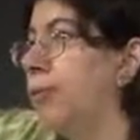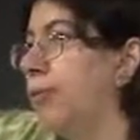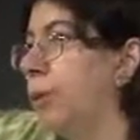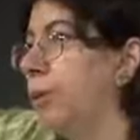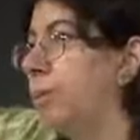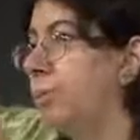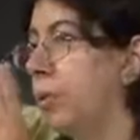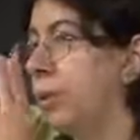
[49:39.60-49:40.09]

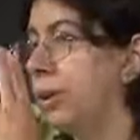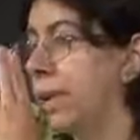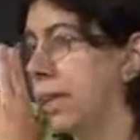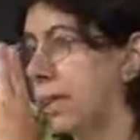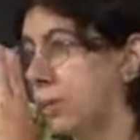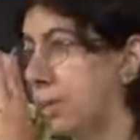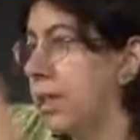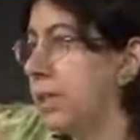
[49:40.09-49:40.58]
from the point
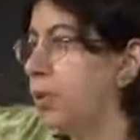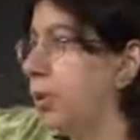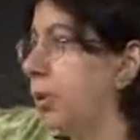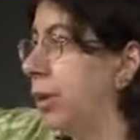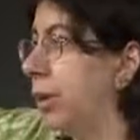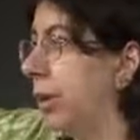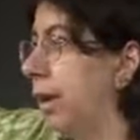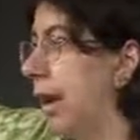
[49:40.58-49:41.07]
that's best
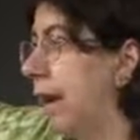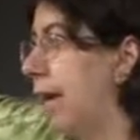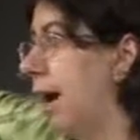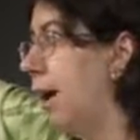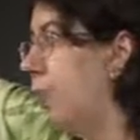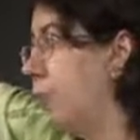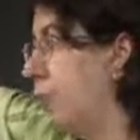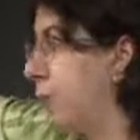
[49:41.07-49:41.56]
for the
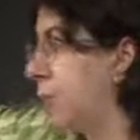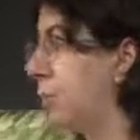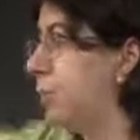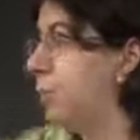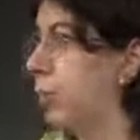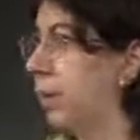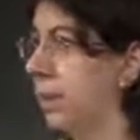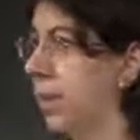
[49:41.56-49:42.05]
data towards the
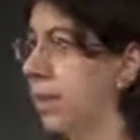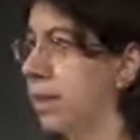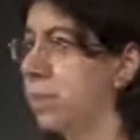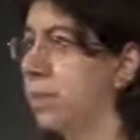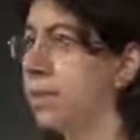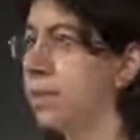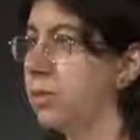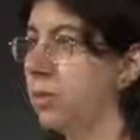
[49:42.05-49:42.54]
point that's
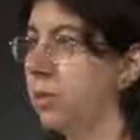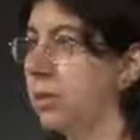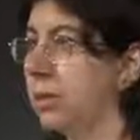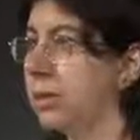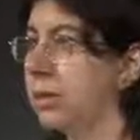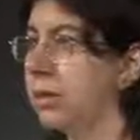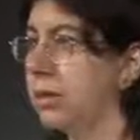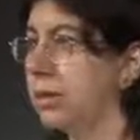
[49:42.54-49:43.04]
best for
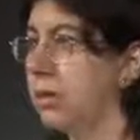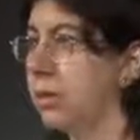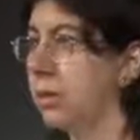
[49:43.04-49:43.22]
this,